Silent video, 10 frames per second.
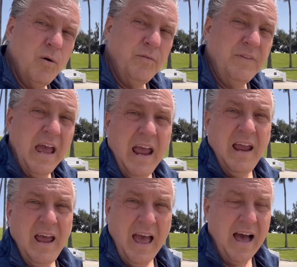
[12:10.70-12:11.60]
They
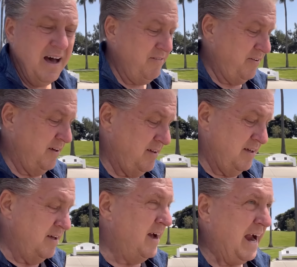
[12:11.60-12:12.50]
have
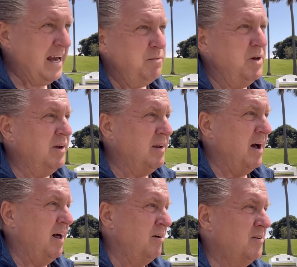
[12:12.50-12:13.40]
$80 million
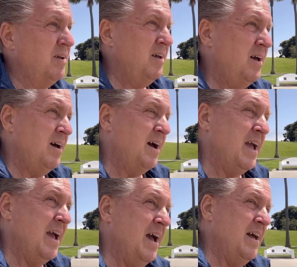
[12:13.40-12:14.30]

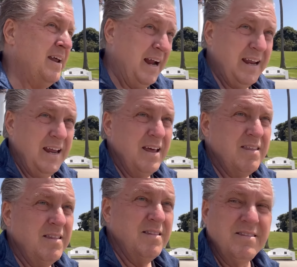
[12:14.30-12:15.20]
and
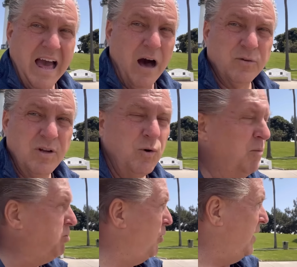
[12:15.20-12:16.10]
80,000 new
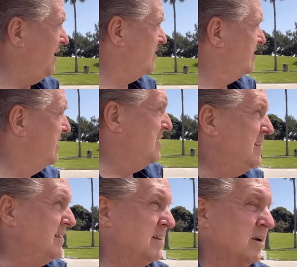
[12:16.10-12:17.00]
employees
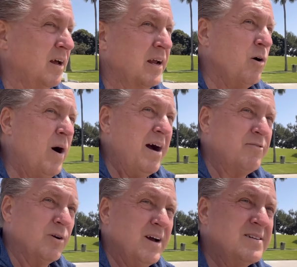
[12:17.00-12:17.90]
that they're gonna go
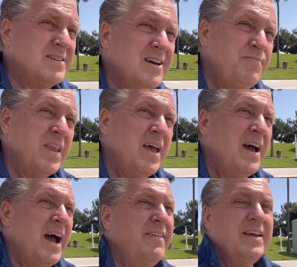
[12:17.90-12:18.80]
after us.
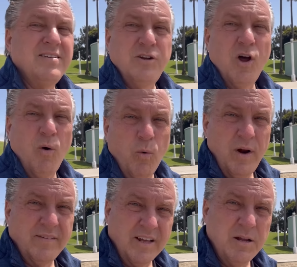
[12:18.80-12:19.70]
And they said, don't worry,
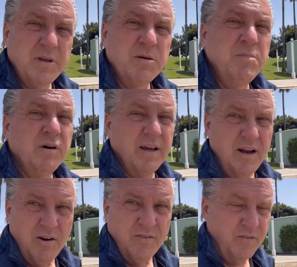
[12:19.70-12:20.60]
it's going to be the
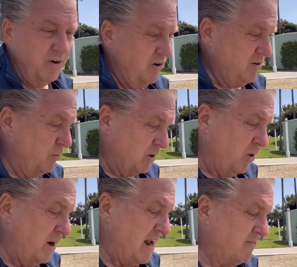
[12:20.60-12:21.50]
millionaires first. We're
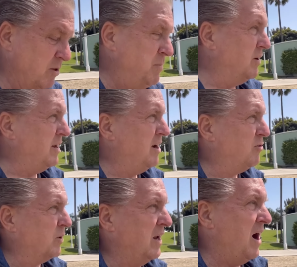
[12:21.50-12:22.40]
going after the
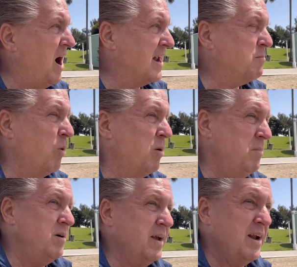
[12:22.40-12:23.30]
millionaires. We're going to audit more
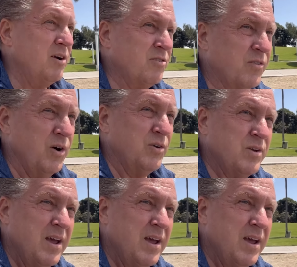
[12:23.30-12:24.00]
millionaires first.